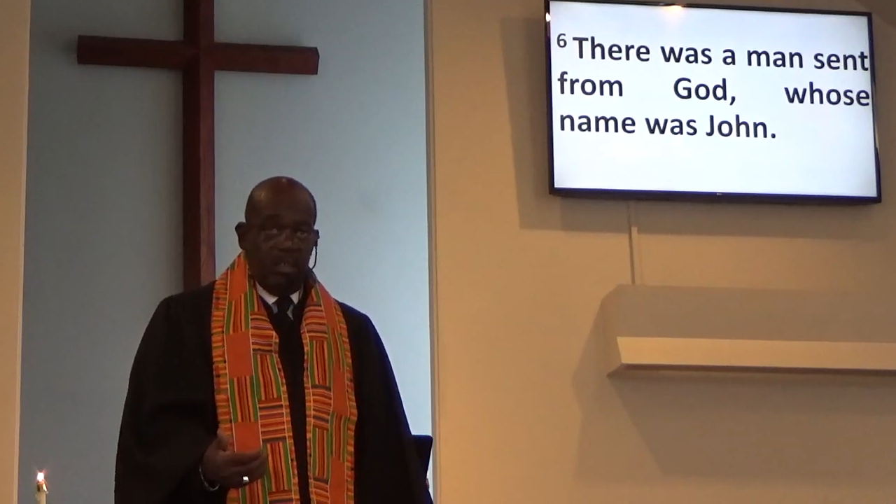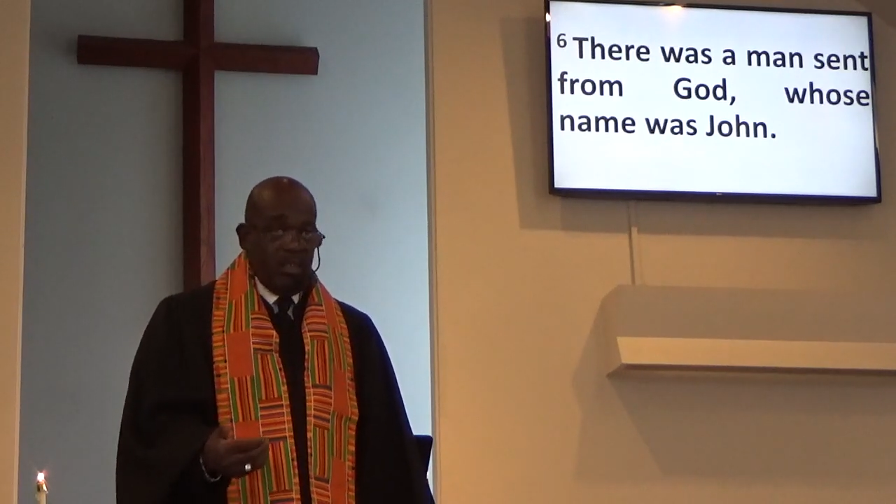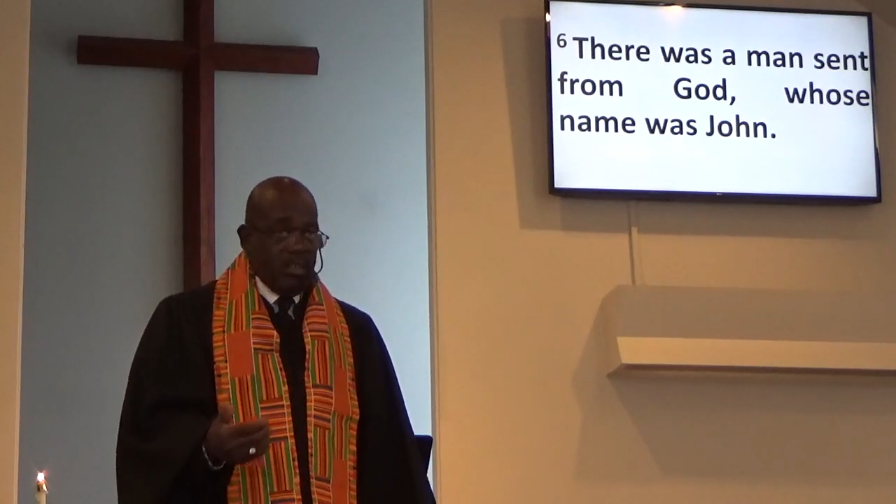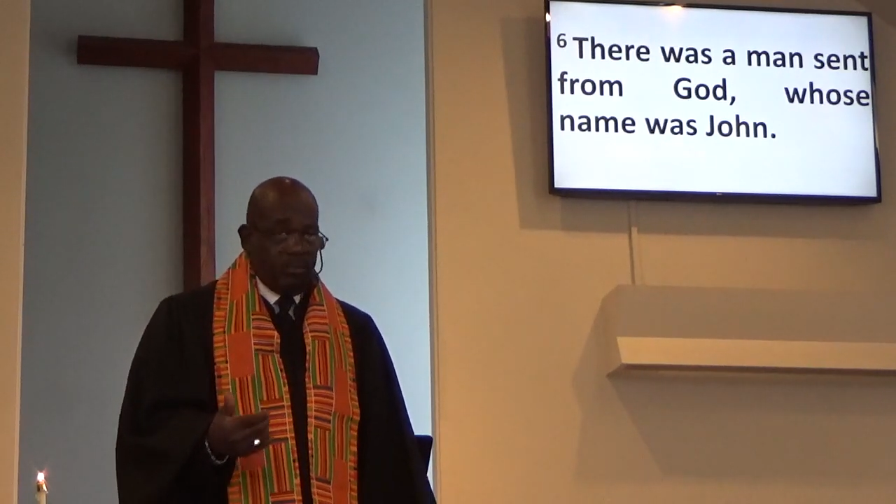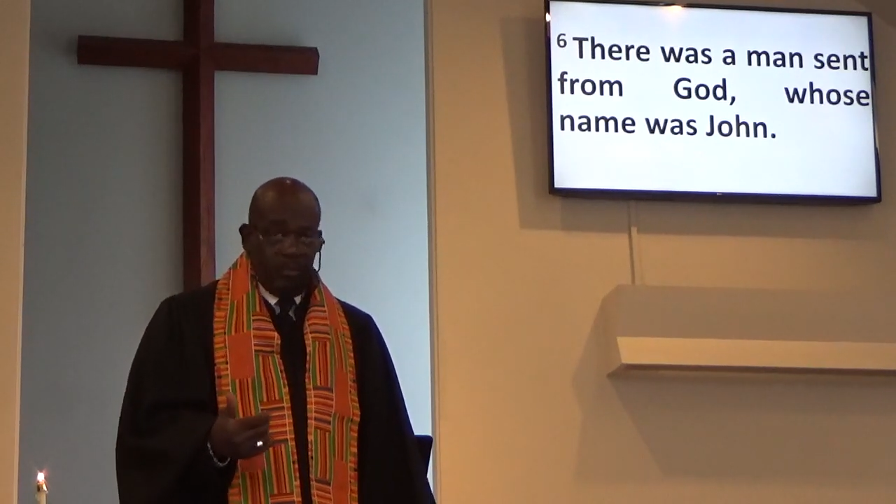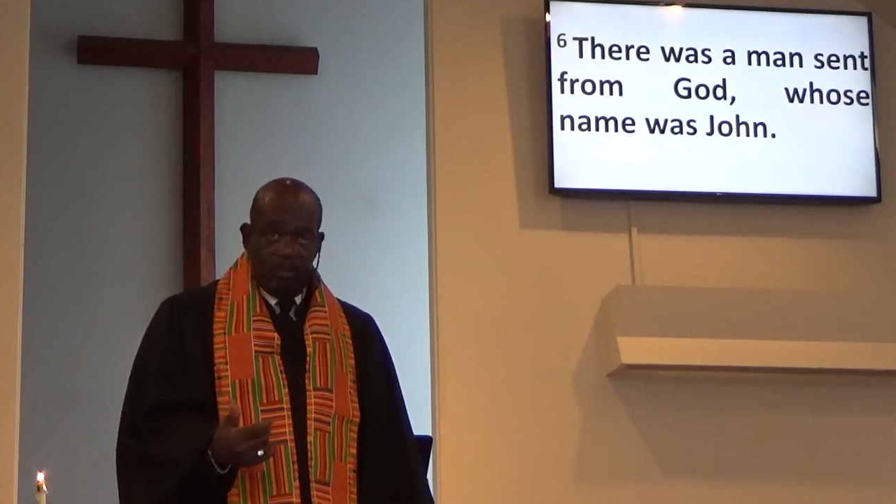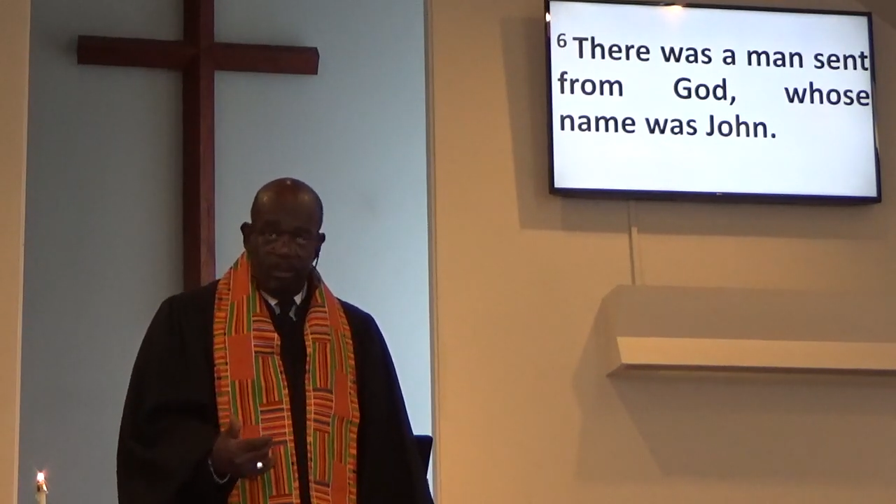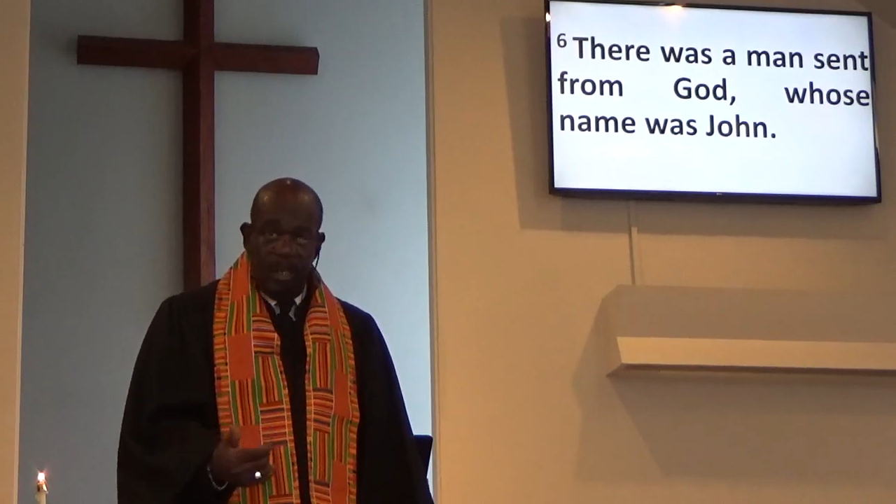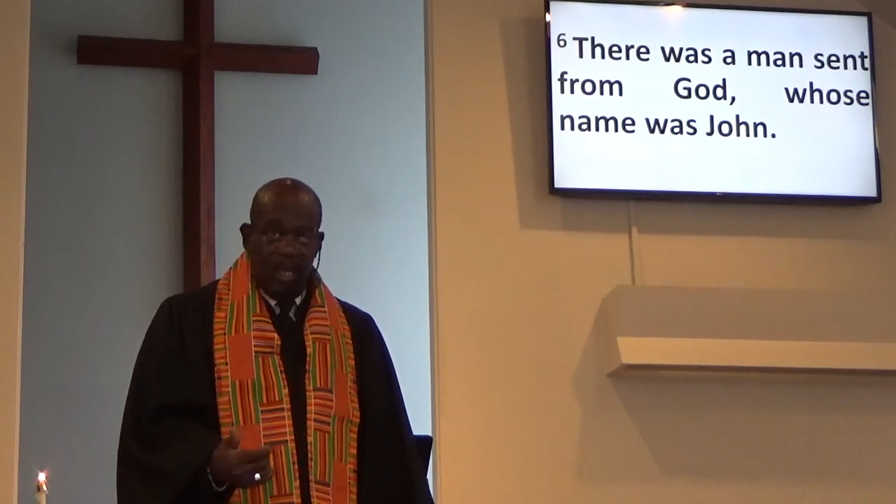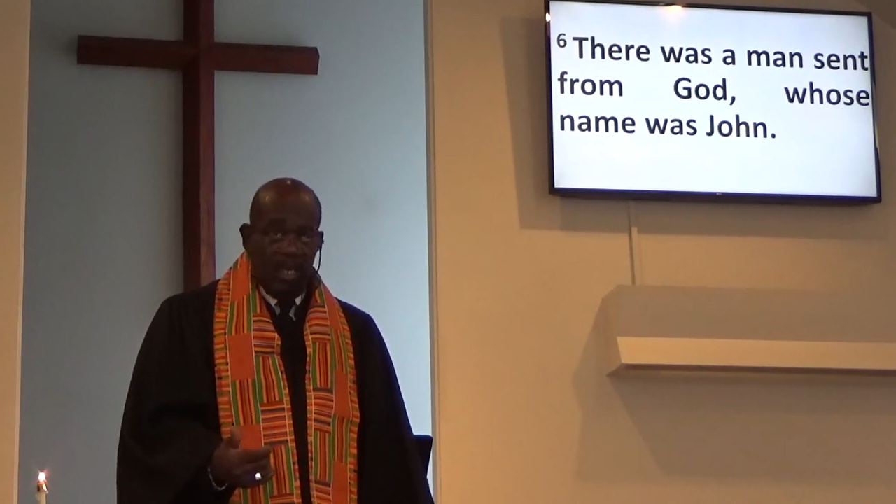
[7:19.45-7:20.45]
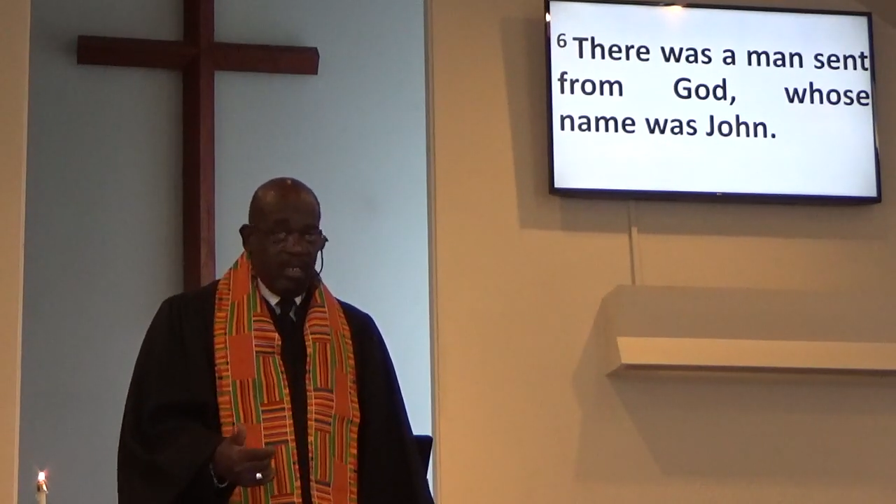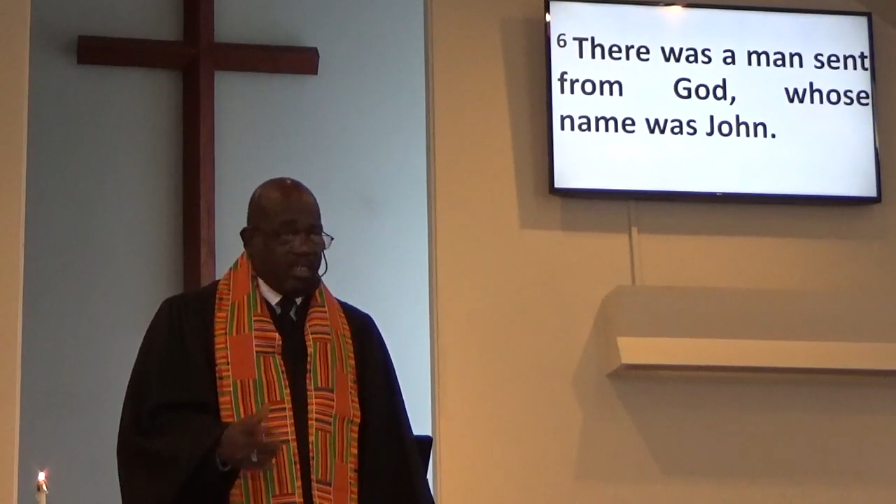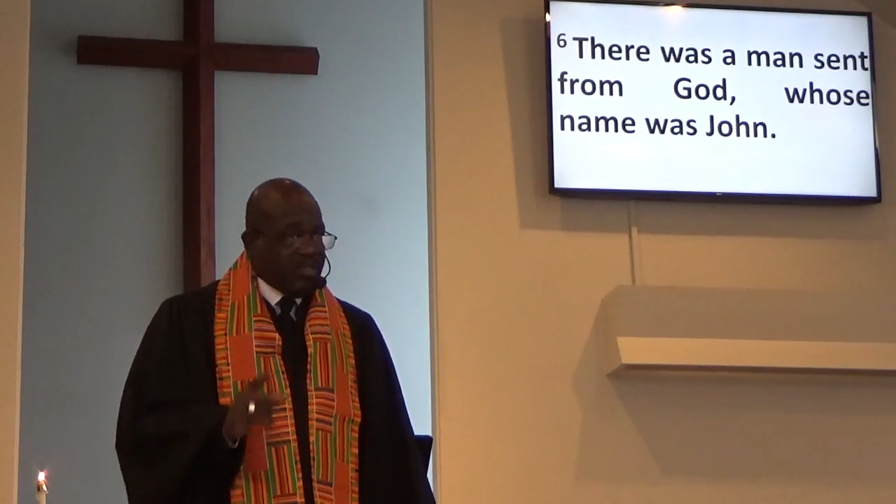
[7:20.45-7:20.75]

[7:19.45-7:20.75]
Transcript: is from God.